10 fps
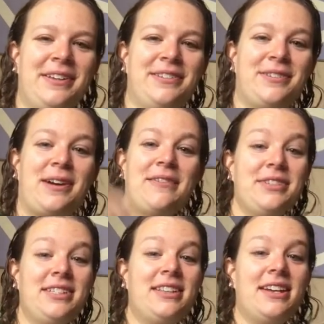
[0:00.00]
So
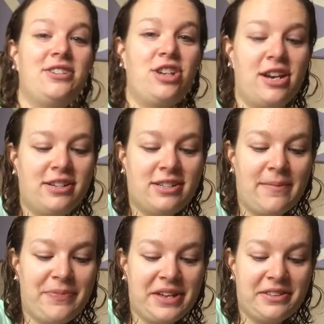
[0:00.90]
obviously they changed
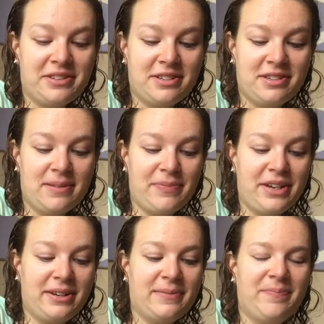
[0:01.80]
something. This is
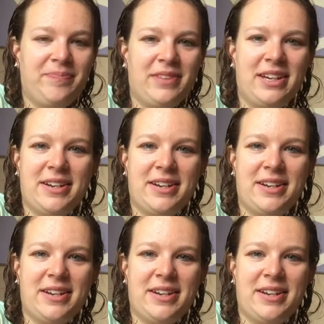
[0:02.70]
something.